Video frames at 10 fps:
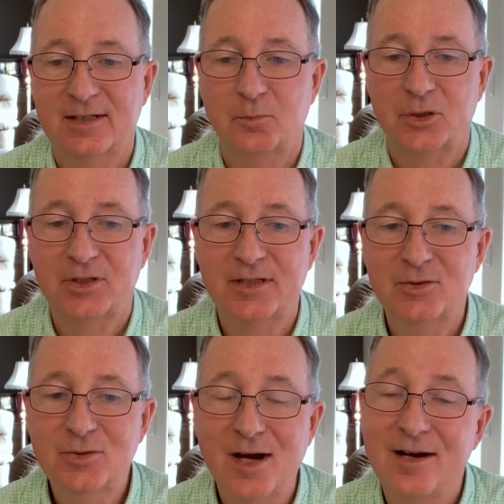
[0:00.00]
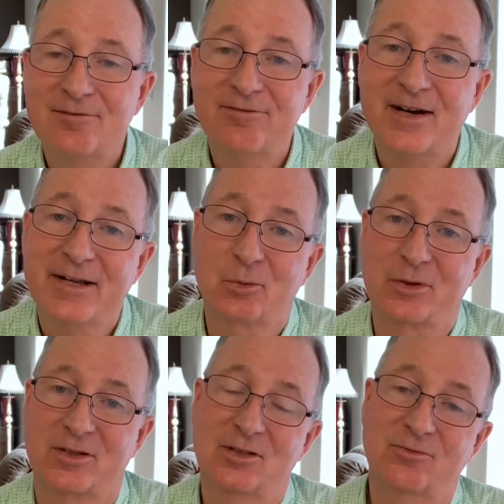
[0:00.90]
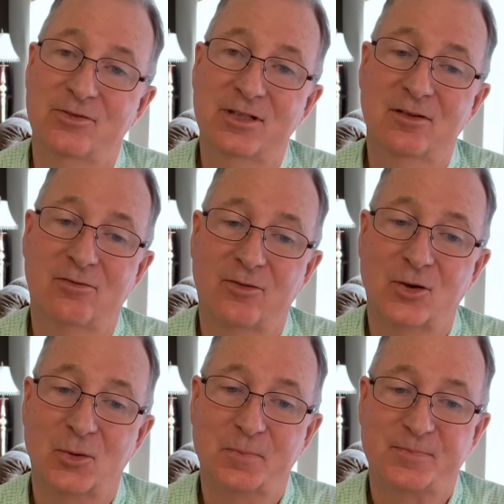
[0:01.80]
but they do not fight with a defeated foe.